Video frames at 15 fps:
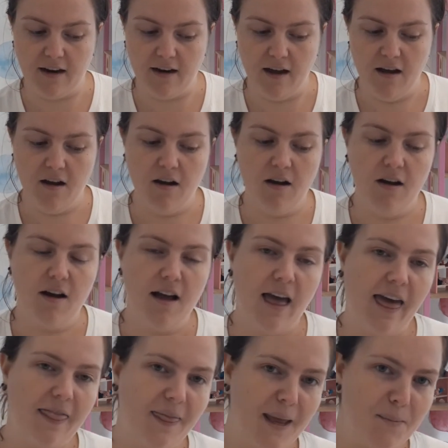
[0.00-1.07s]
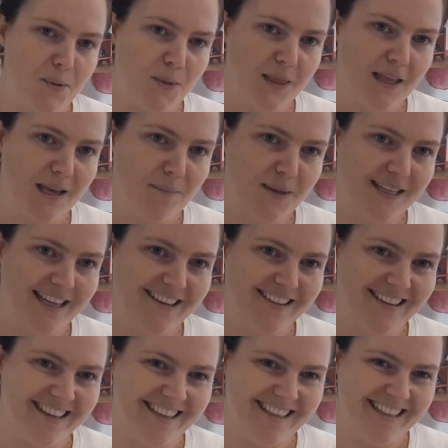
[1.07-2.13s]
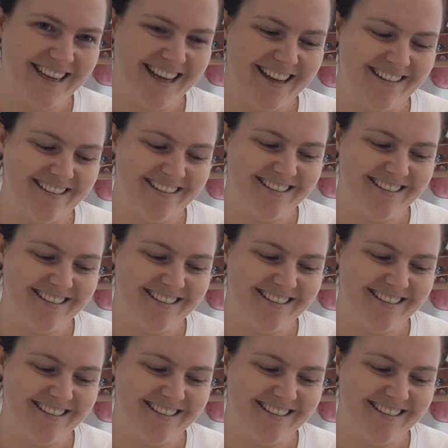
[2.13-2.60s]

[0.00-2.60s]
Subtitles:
And they put their potato head down.